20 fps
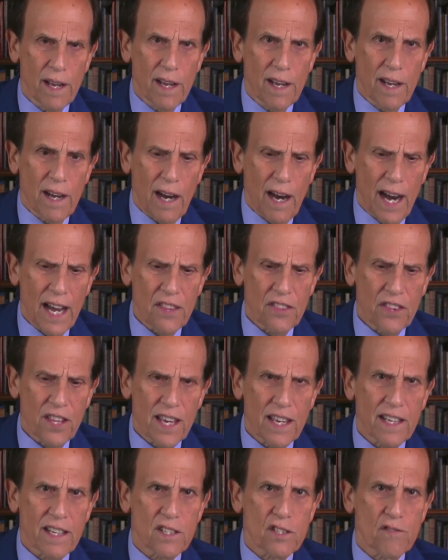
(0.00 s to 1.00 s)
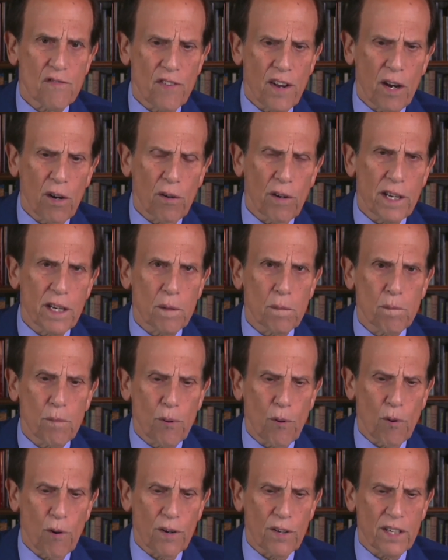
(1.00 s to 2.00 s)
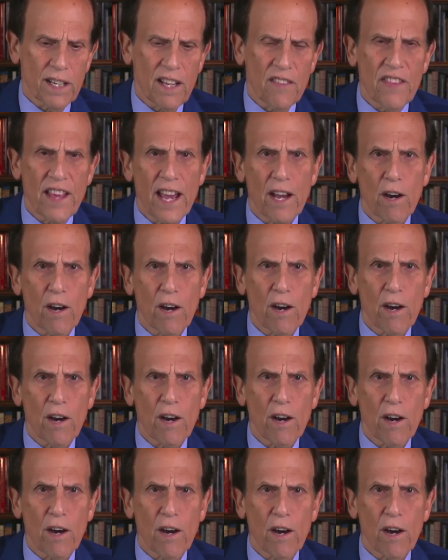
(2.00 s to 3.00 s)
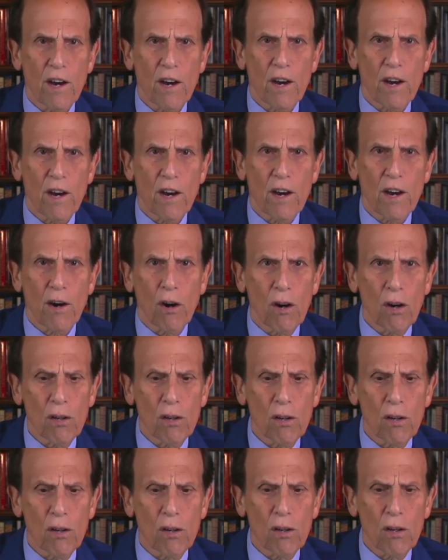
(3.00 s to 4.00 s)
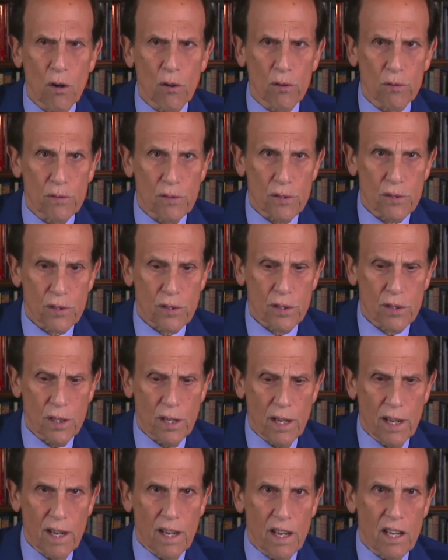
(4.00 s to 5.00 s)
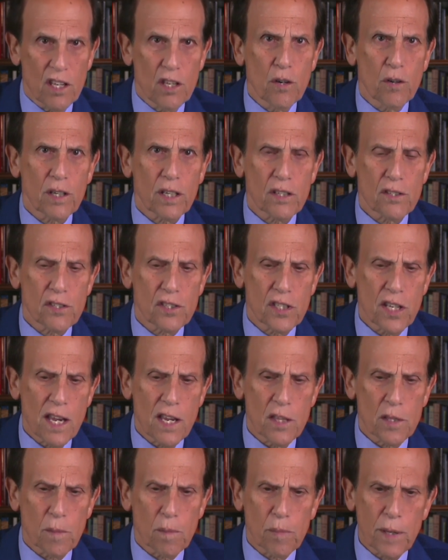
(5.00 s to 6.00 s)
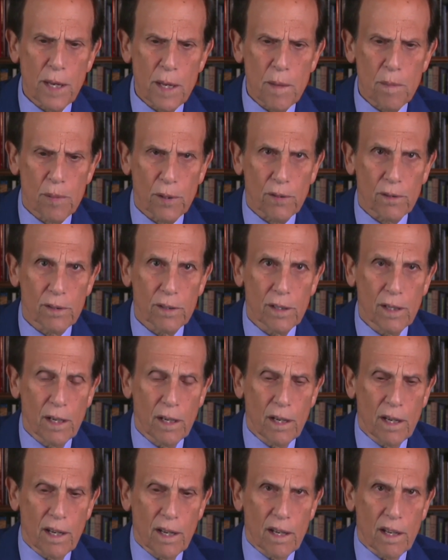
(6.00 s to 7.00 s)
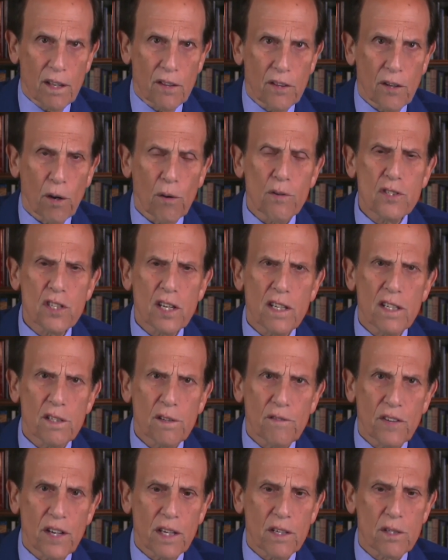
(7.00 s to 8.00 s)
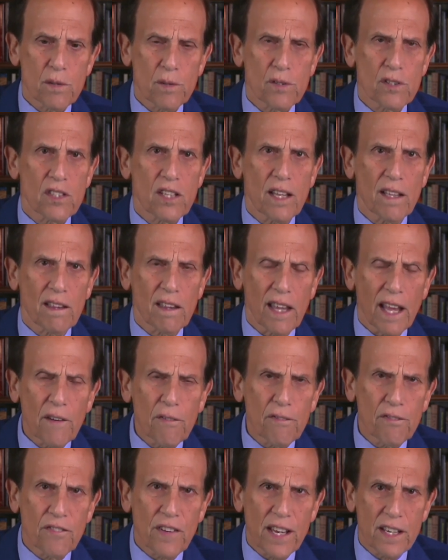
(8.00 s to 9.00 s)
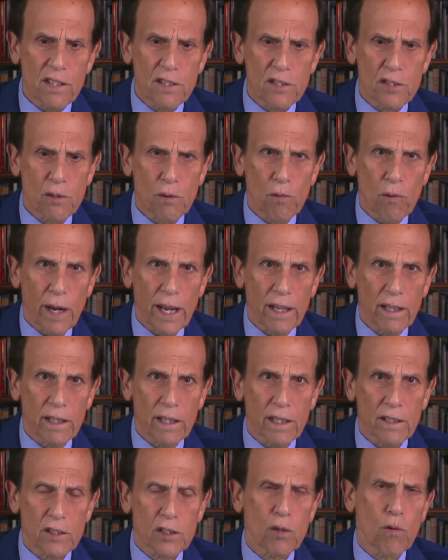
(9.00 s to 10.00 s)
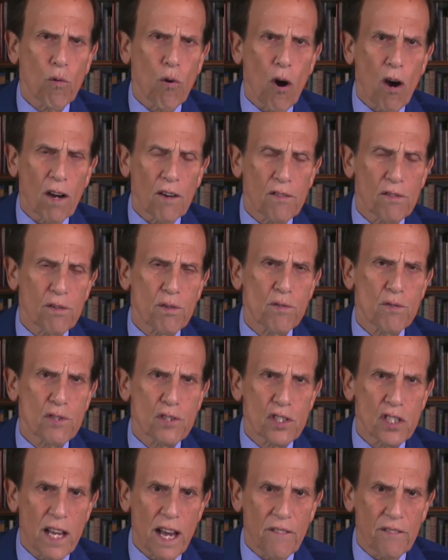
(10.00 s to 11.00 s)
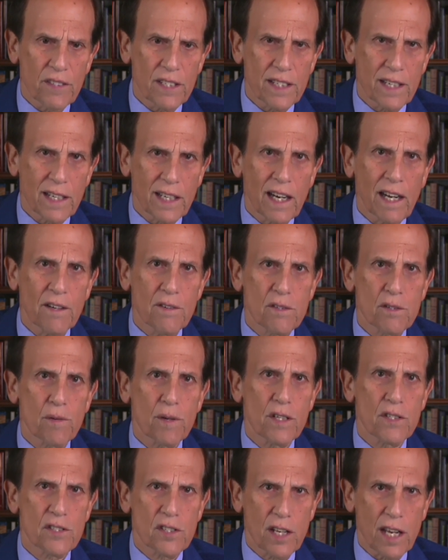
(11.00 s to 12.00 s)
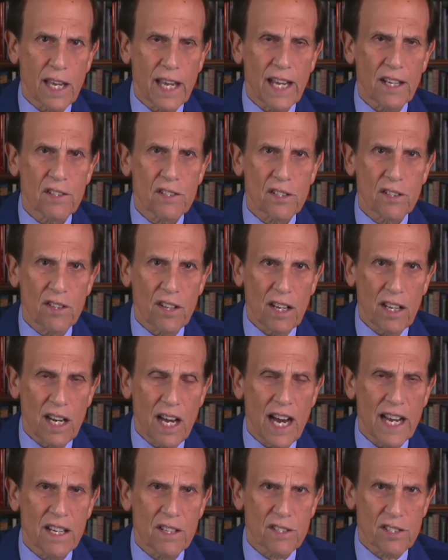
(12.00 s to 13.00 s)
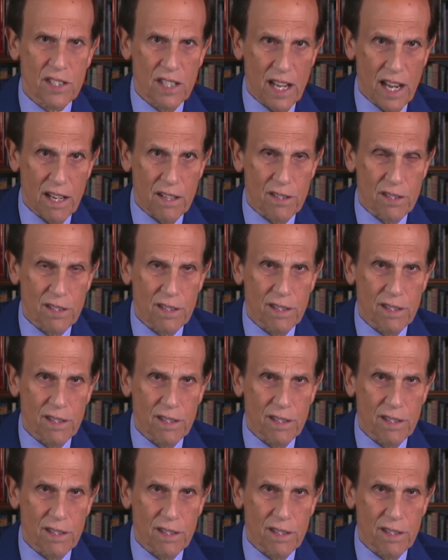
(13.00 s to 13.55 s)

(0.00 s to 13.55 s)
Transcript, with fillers: I think it's very important, and they all have phones. You can see the people those individuals that left Venezuela to walk through seven countries to get to the United States